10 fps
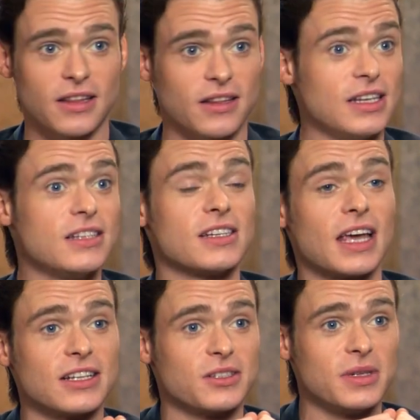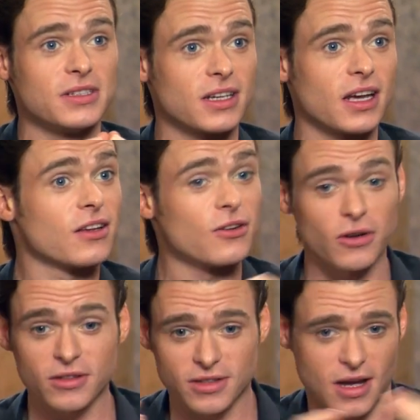they need to get to be together in
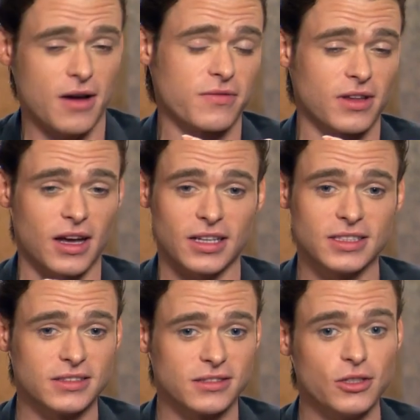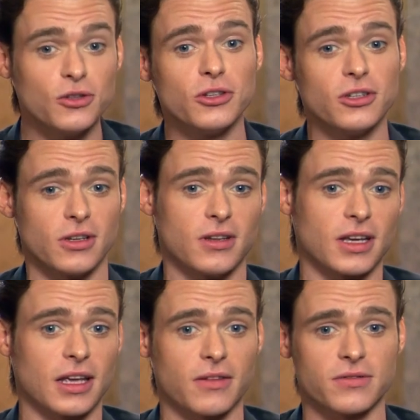order to have that union
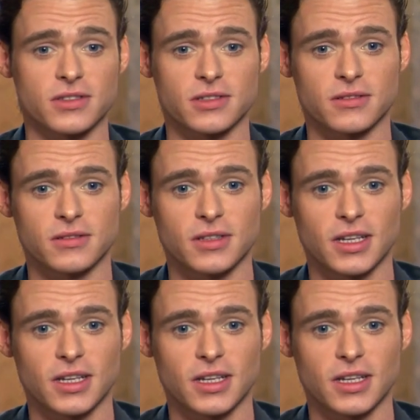that gives